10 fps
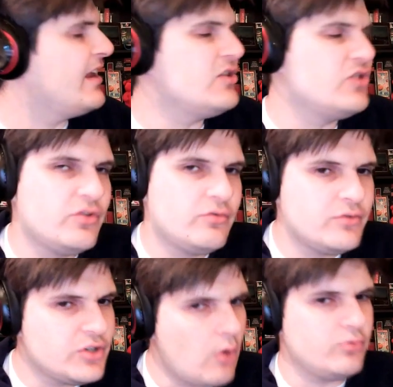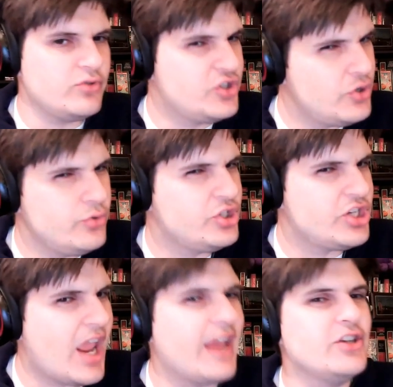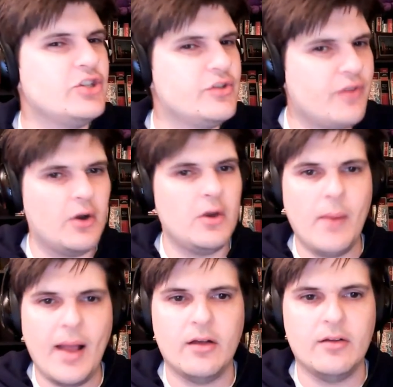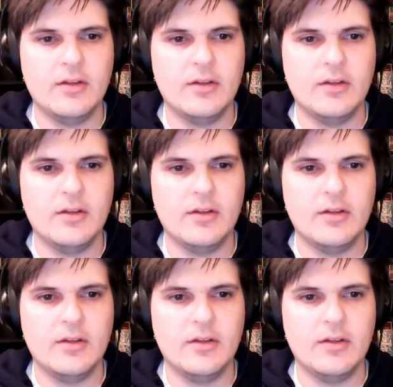They don't do change very well.